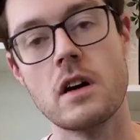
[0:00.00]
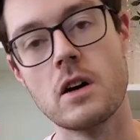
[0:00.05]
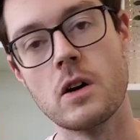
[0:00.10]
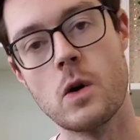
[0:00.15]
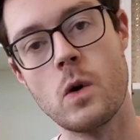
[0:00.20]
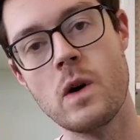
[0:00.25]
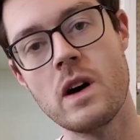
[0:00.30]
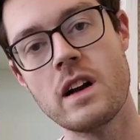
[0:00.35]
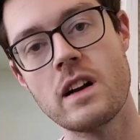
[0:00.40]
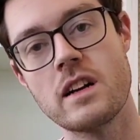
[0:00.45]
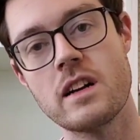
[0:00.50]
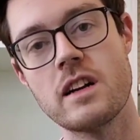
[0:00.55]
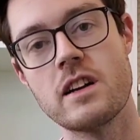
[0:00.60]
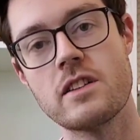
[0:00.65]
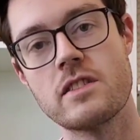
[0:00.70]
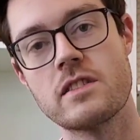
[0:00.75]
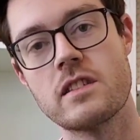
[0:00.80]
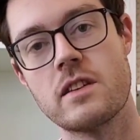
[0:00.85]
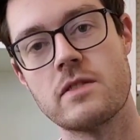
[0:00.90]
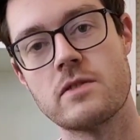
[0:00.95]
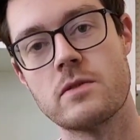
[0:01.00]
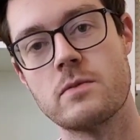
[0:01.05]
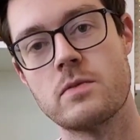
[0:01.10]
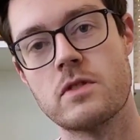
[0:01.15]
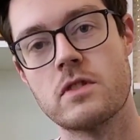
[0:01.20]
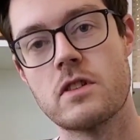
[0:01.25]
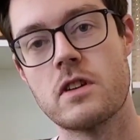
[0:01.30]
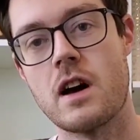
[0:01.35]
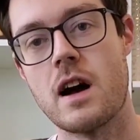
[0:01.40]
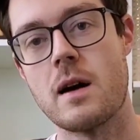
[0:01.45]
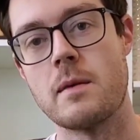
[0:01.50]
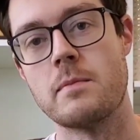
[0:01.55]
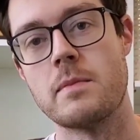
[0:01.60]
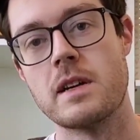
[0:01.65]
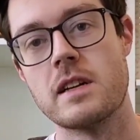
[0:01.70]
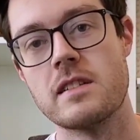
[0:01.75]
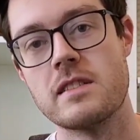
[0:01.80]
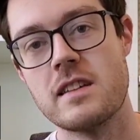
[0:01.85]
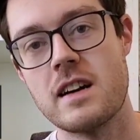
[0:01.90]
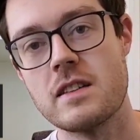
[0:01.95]
go ahead and get yourself subscribed
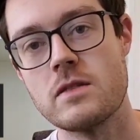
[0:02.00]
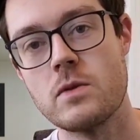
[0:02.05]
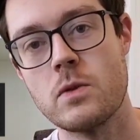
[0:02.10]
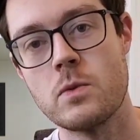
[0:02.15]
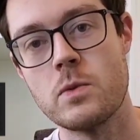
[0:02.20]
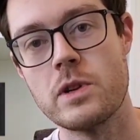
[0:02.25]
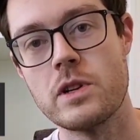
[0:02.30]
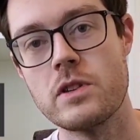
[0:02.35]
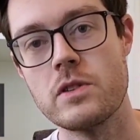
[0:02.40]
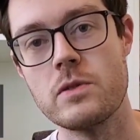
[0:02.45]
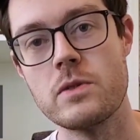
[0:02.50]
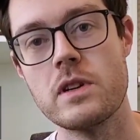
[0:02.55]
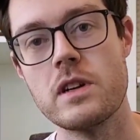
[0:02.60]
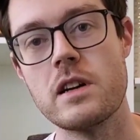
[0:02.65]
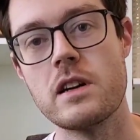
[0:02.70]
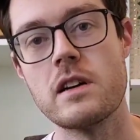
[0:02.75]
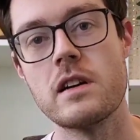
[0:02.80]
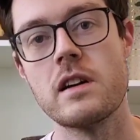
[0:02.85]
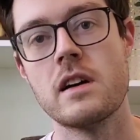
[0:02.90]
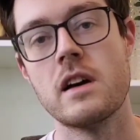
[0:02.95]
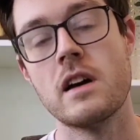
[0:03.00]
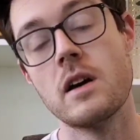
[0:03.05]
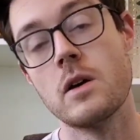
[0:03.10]
because that's what we do here.